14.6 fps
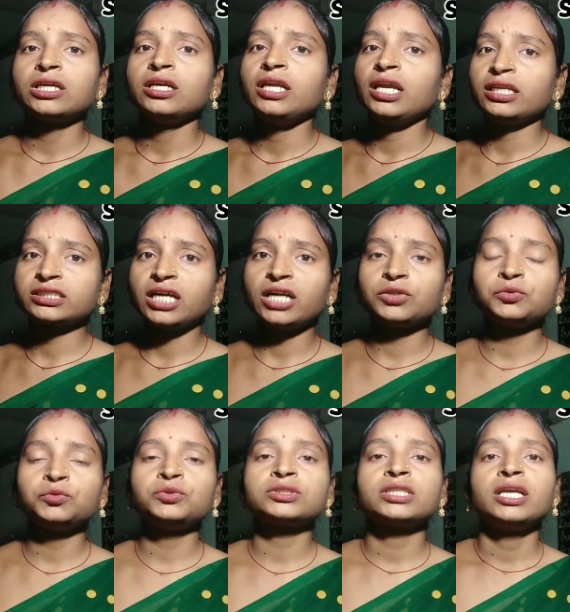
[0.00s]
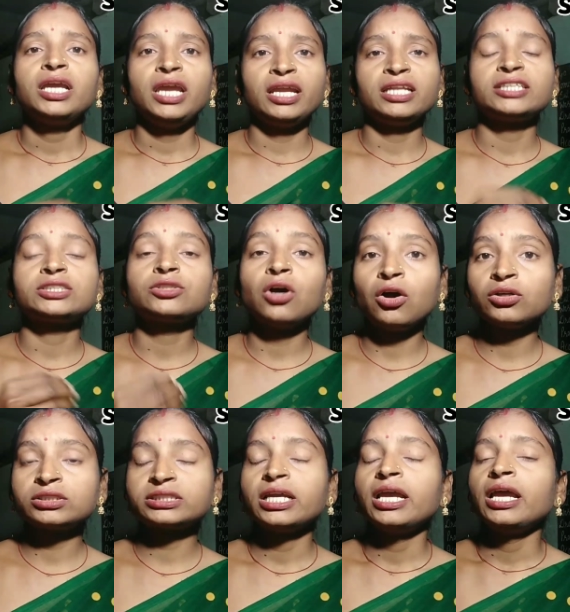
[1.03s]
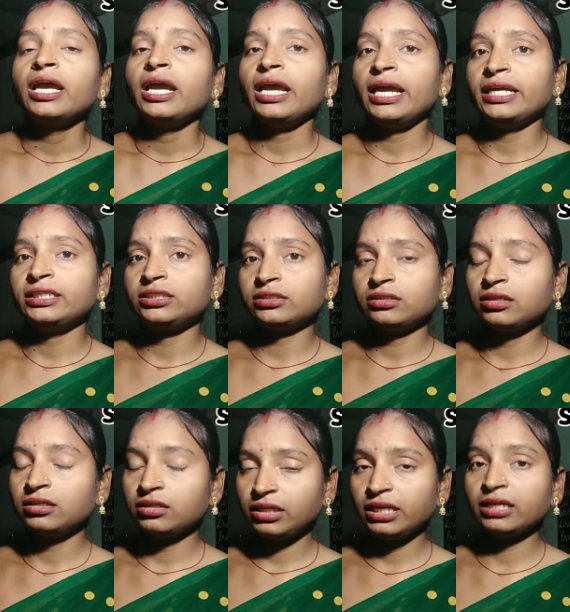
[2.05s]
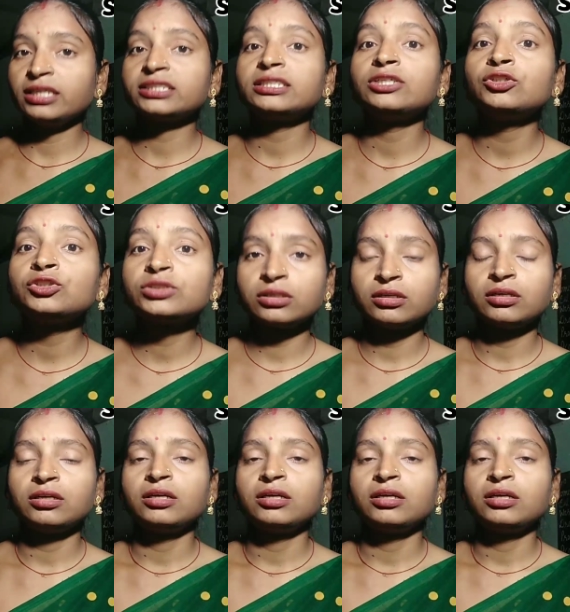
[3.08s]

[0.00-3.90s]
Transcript: English cartoons, English songs, and English news,